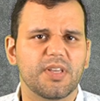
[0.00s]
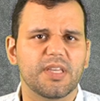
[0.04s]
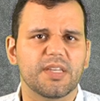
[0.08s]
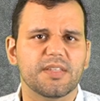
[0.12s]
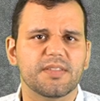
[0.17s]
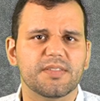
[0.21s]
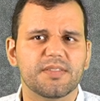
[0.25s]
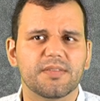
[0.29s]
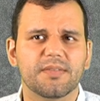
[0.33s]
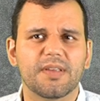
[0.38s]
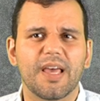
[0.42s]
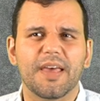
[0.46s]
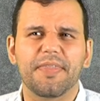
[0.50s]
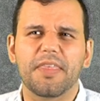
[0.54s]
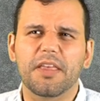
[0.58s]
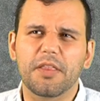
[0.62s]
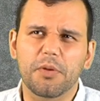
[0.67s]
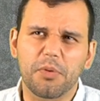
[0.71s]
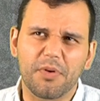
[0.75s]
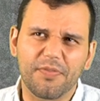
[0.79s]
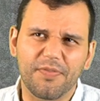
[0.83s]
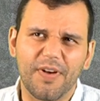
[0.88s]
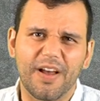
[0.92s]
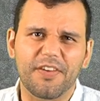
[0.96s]
kids. I think
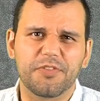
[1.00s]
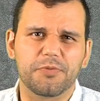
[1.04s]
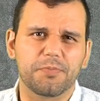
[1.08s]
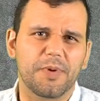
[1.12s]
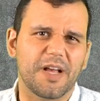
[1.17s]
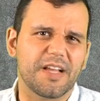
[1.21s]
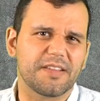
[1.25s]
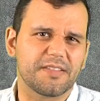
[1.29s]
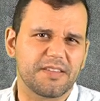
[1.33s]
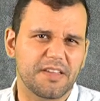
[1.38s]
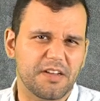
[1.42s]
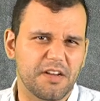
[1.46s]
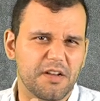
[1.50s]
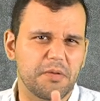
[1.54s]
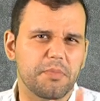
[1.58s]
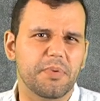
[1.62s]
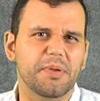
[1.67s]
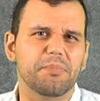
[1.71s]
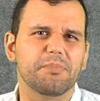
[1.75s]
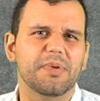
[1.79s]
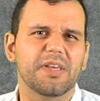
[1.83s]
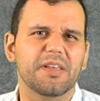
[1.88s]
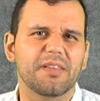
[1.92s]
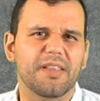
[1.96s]
there were five spots that ended
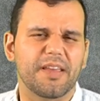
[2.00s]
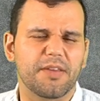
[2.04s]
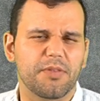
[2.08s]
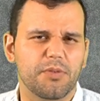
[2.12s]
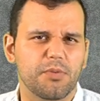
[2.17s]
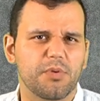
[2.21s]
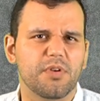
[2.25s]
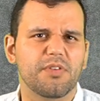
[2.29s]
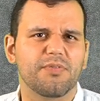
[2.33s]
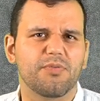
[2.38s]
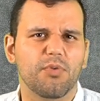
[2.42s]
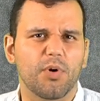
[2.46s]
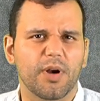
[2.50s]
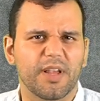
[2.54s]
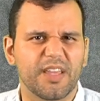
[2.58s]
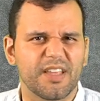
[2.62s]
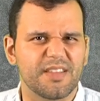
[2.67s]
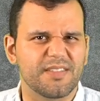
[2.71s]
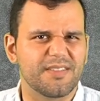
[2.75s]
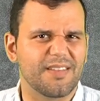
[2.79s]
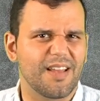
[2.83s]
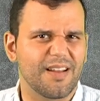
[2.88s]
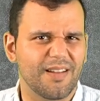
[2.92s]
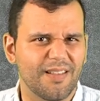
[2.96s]
up being like three or four
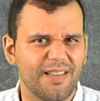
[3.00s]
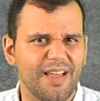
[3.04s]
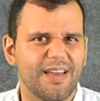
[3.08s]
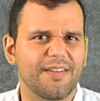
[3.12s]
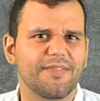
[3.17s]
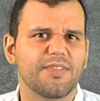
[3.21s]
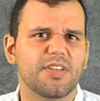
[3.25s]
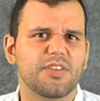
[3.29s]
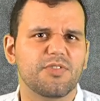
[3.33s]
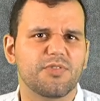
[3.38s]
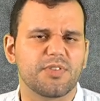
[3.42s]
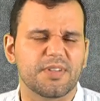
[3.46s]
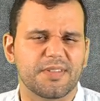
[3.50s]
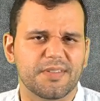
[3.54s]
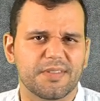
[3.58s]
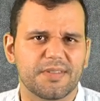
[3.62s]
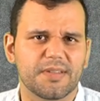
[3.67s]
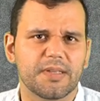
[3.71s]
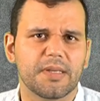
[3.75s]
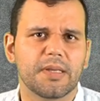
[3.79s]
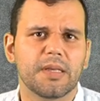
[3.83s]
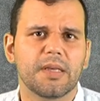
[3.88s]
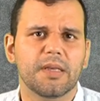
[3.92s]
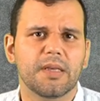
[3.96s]
kids. Not a lot of
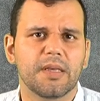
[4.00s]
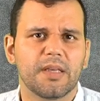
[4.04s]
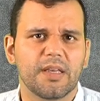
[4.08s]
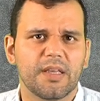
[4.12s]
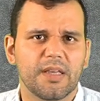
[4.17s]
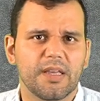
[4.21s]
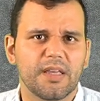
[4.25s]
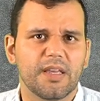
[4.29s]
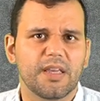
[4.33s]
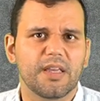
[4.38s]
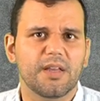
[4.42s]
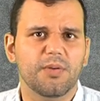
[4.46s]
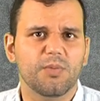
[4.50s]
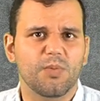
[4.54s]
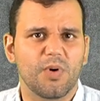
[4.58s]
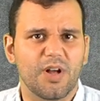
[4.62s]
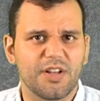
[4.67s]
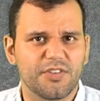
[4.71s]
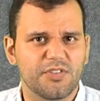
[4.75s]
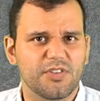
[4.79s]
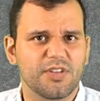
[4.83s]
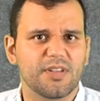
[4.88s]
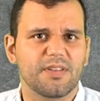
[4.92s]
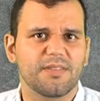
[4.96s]
interest in
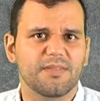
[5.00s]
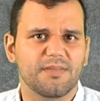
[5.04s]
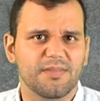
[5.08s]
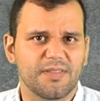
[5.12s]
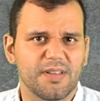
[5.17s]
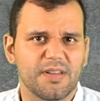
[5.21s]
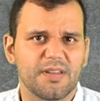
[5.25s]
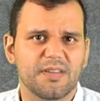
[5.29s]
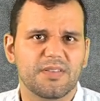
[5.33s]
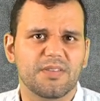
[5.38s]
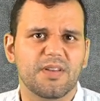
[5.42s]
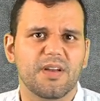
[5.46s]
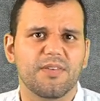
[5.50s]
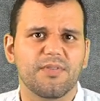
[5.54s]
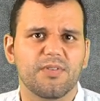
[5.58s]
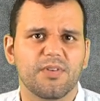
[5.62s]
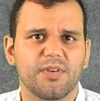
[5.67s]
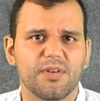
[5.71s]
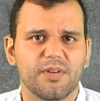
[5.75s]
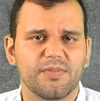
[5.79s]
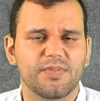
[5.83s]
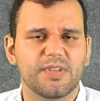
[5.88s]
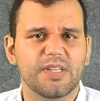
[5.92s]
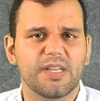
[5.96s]
watching the
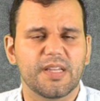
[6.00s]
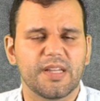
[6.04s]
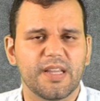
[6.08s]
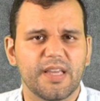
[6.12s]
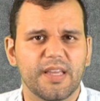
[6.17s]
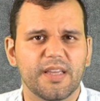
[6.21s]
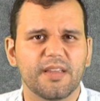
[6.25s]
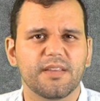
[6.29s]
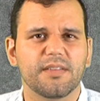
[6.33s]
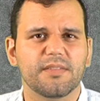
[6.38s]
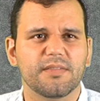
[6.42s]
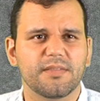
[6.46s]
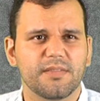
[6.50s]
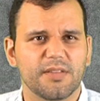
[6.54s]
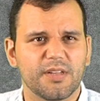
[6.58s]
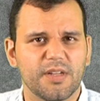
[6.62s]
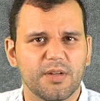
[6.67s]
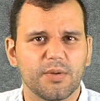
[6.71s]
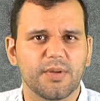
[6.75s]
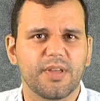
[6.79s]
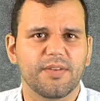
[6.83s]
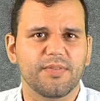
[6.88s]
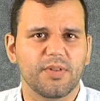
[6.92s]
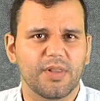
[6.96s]
discoverer of DNA, you
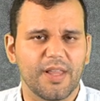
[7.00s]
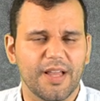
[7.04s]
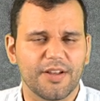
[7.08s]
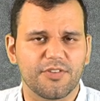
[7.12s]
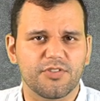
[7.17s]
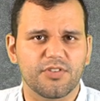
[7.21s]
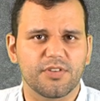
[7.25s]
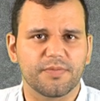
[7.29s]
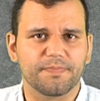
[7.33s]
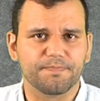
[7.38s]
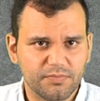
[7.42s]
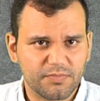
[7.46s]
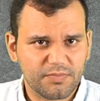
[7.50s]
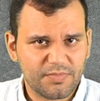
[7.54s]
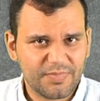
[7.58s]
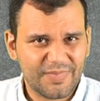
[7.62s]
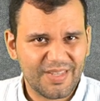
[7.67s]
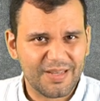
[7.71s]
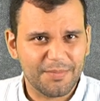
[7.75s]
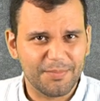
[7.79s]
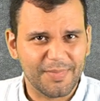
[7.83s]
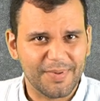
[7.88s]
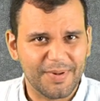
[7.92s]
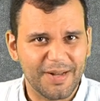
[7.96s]
know, give a lecture.
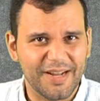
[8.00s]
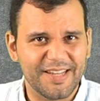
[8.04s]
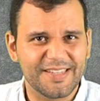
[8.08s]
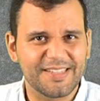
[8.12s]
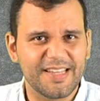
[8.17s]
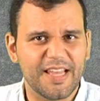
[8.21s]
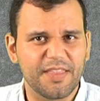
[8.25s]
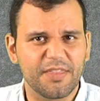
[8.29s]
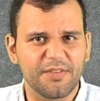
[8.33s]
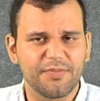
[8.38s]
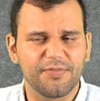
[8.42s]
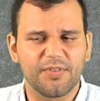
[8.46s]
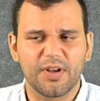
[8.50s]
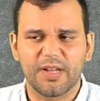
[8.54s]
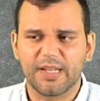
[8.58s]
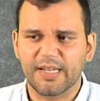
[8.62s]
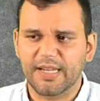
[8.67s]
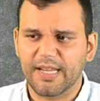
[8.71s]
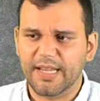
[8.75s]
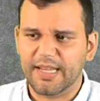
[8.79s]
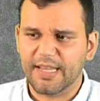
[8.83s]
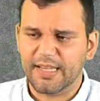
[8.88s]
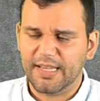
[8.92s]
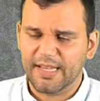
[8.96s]
I sat at the front
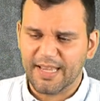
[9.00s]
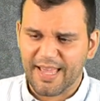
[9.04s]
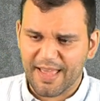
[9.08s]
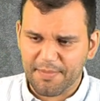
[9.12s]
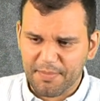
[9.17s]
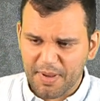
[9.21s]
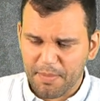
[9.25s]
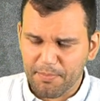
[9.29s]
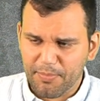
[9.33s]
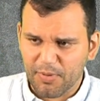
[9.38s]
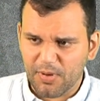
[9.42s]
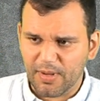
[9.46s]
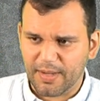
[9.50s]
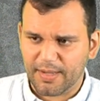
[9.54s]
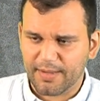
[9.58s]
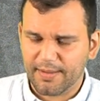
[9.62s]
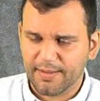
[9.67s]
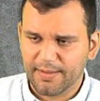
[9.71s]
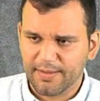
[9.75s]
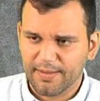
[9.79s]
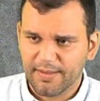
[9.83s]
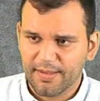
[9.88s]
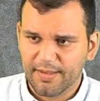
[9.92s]
and I had my book